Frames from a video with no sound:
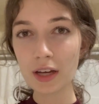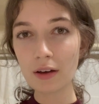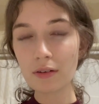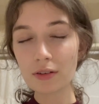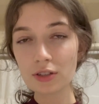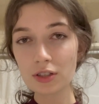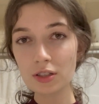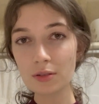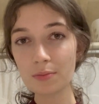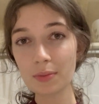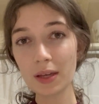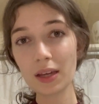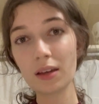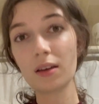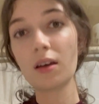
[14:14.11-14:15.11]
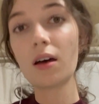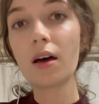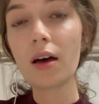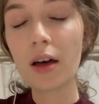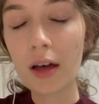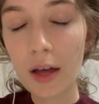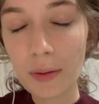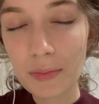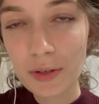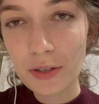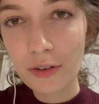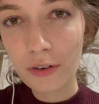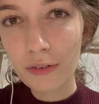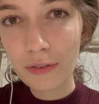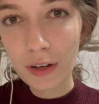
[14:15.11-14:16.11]
Now I'll just be
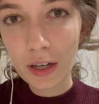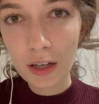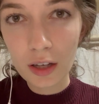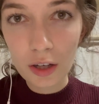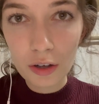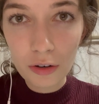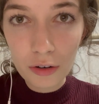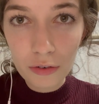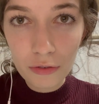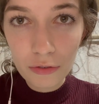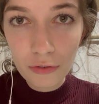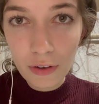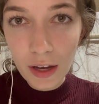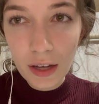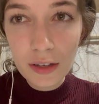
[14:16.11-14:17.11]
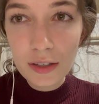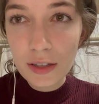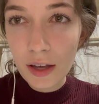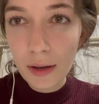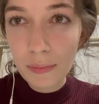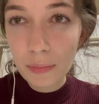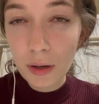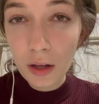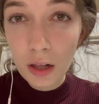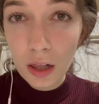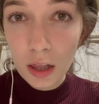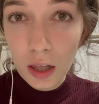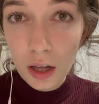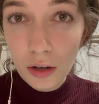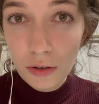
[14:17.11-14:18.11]
observing your face up
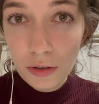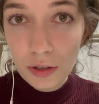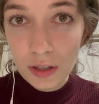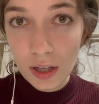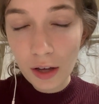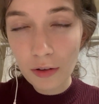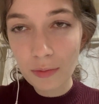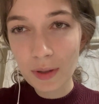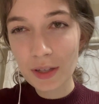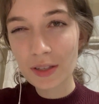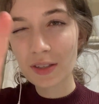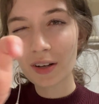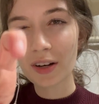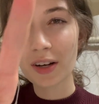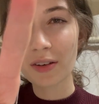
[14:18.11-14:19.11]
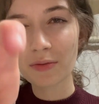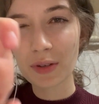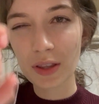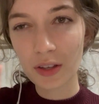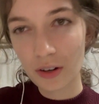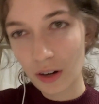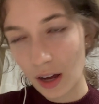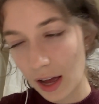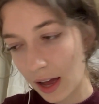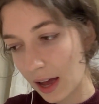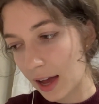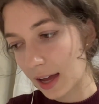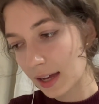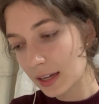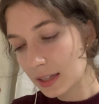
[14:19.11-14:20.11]
close. I'll be starting with your
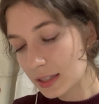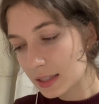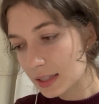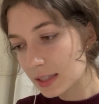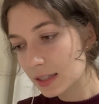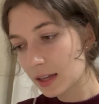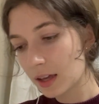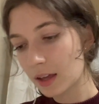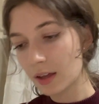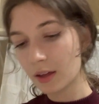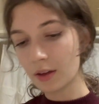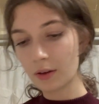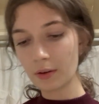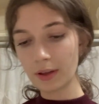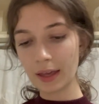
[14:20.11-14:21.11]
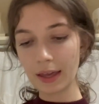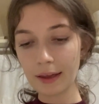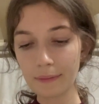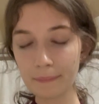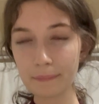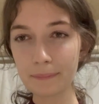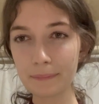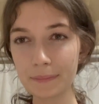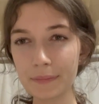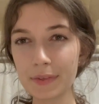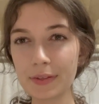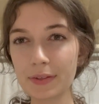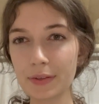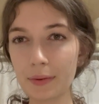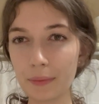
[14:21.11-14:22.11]
eyes. Okay,
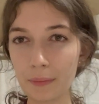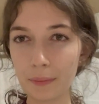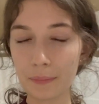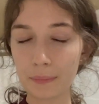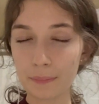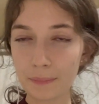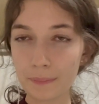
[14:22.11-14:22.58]
so